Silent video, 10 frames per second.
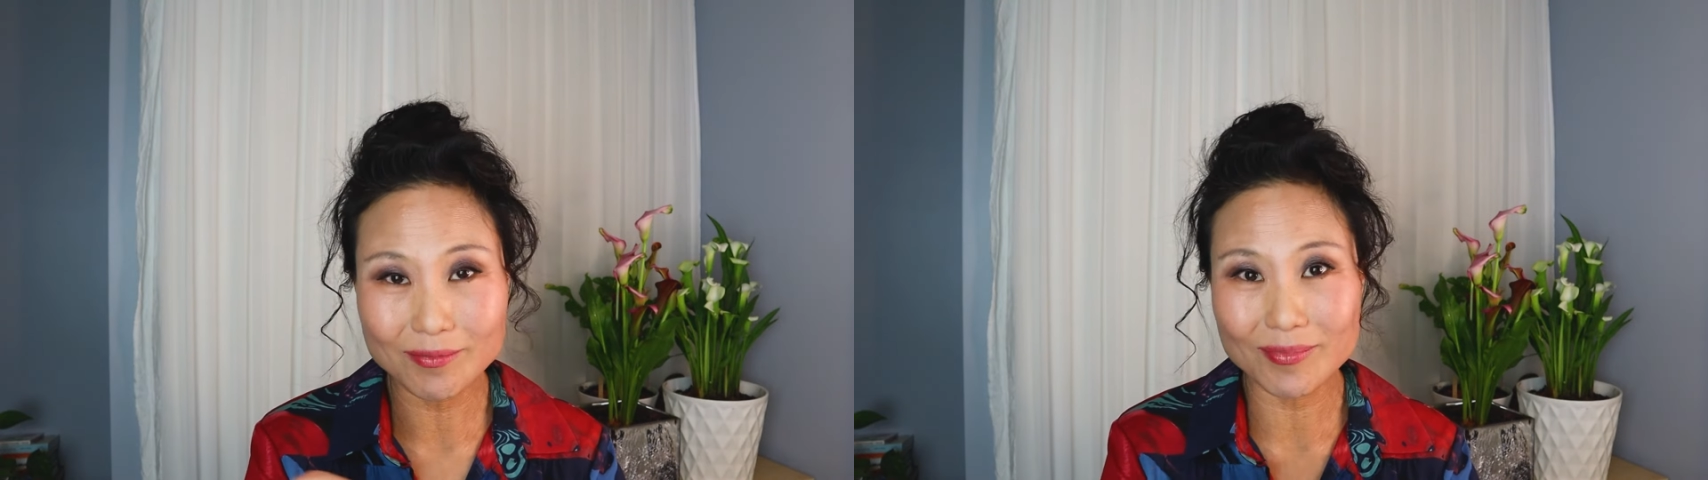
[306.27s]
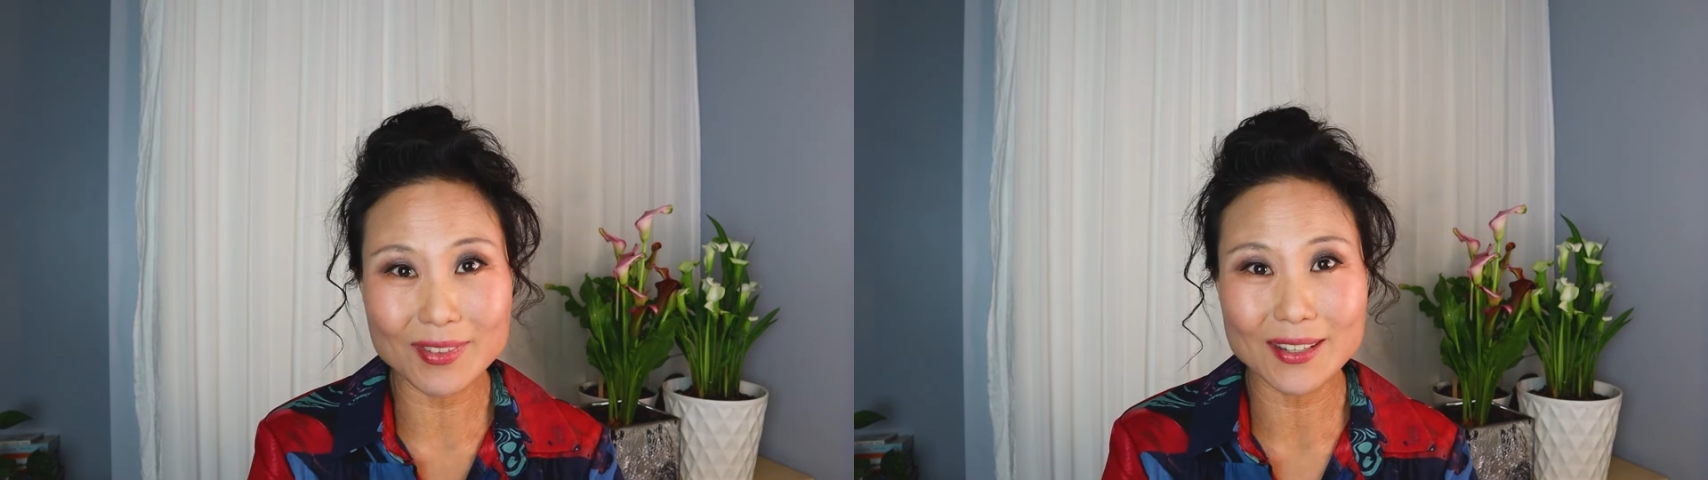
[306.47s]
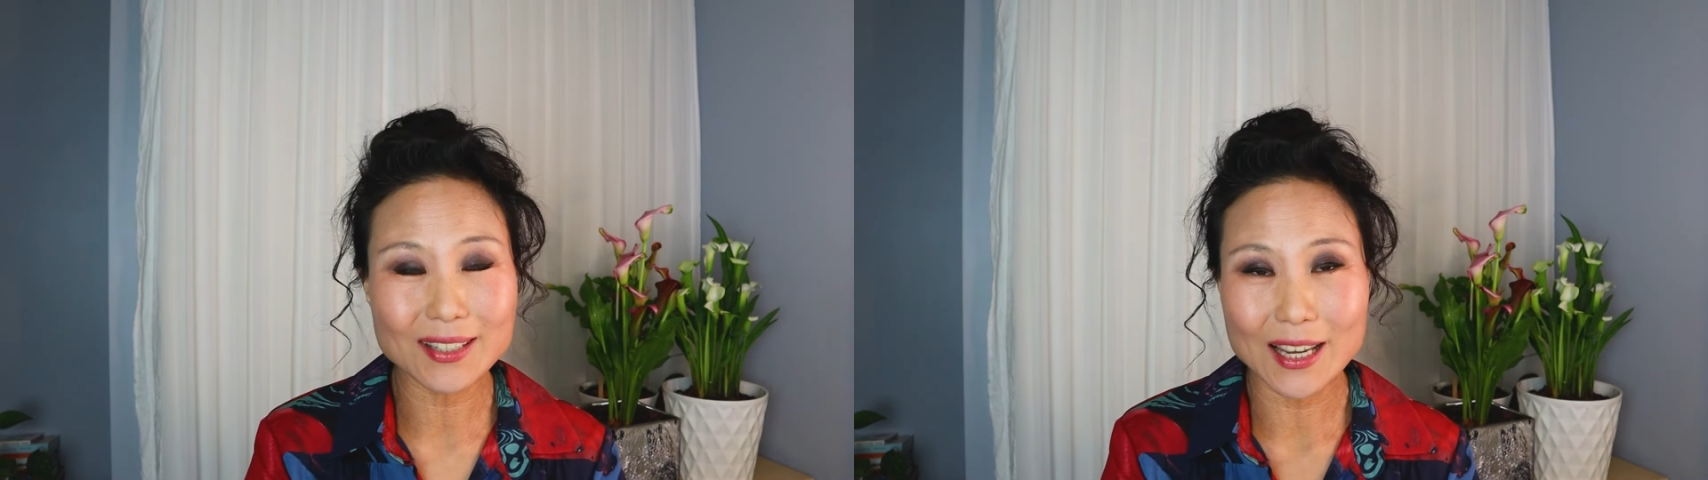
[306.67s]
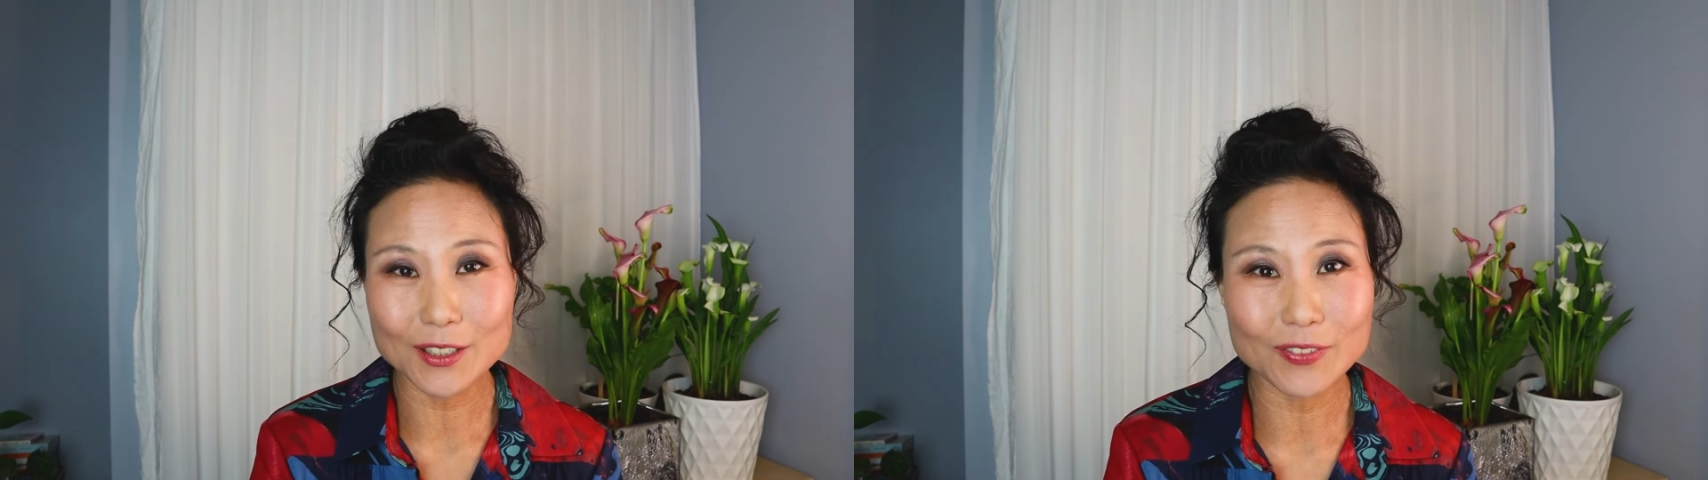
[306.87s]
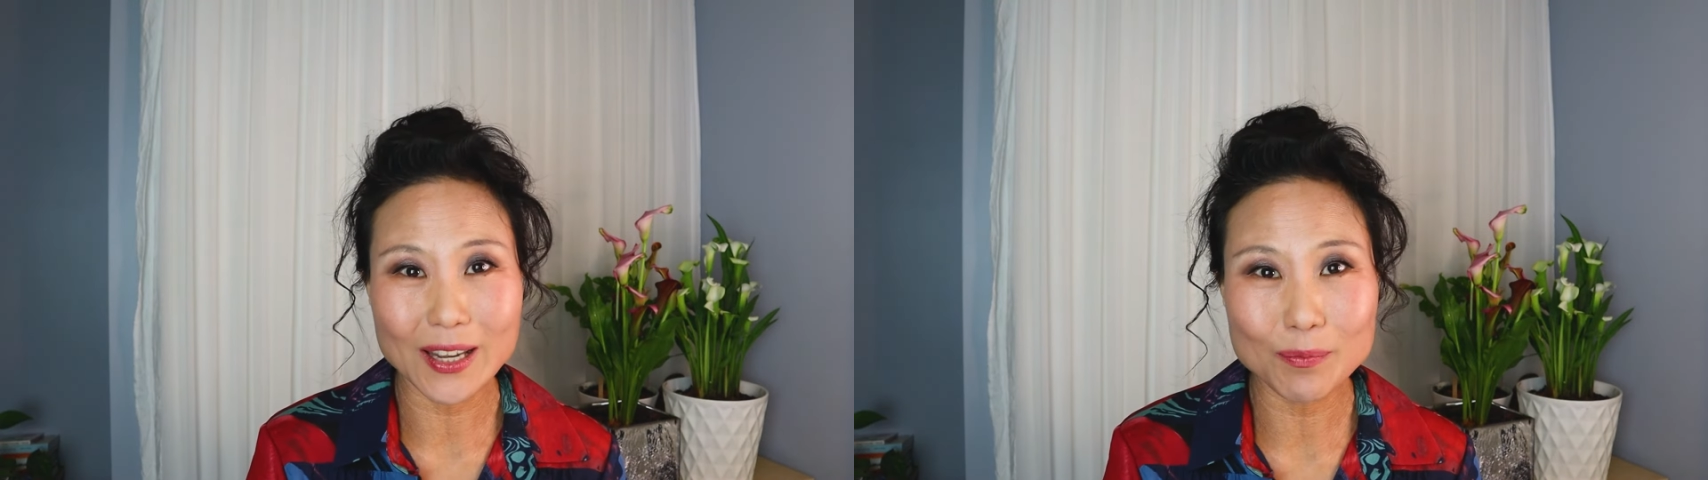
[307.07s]
this kind
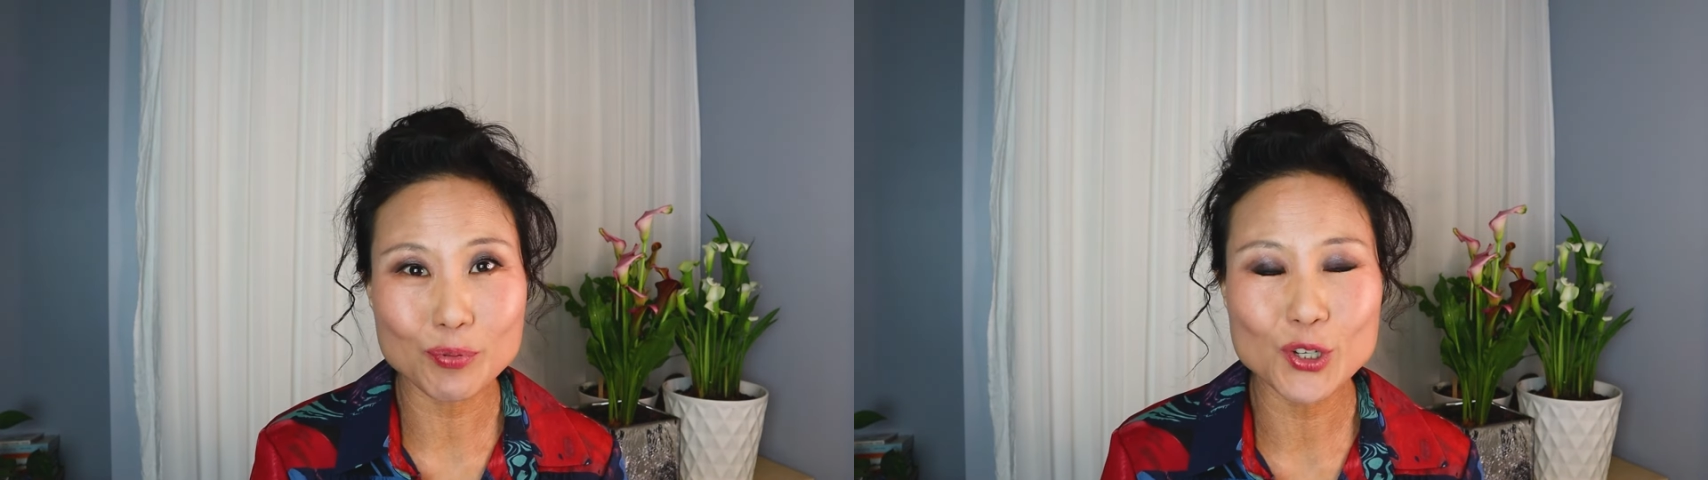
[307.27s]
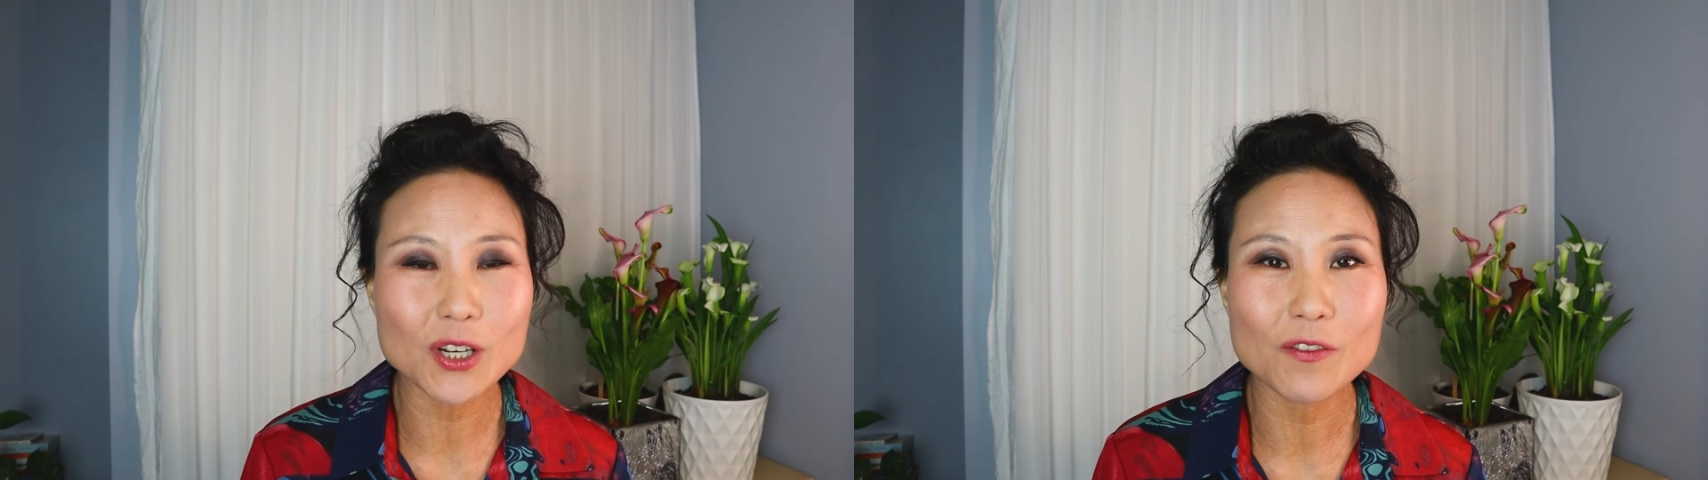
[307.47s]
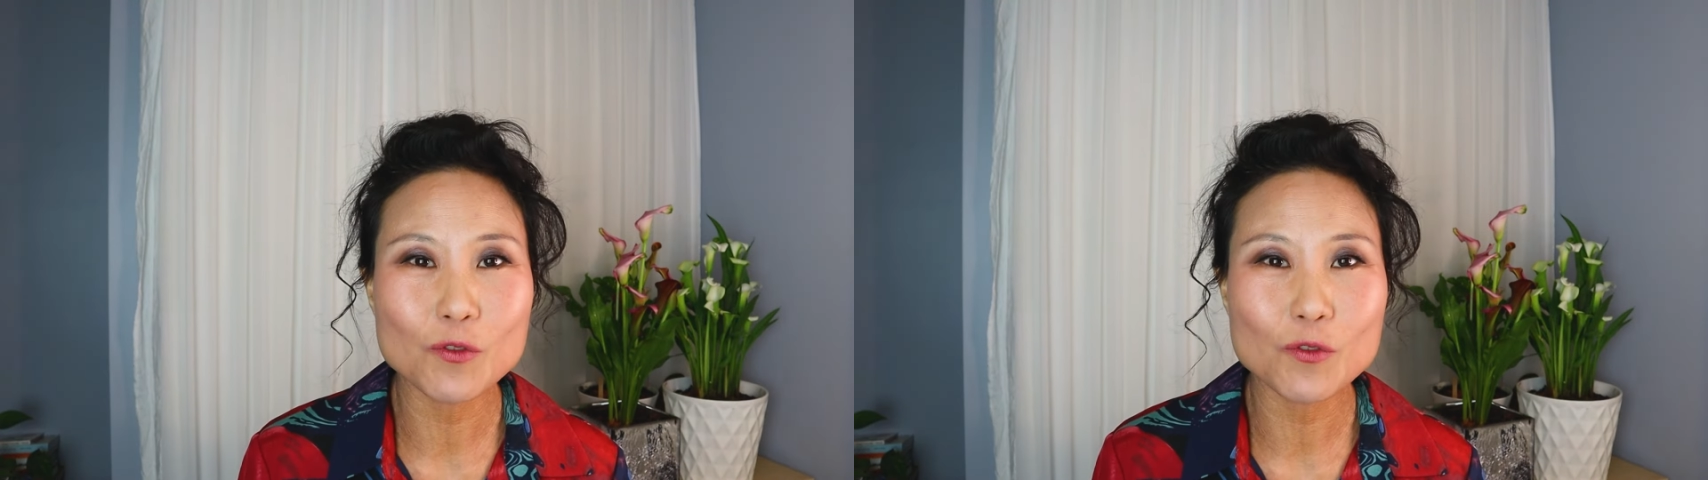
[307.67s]
of like pre-done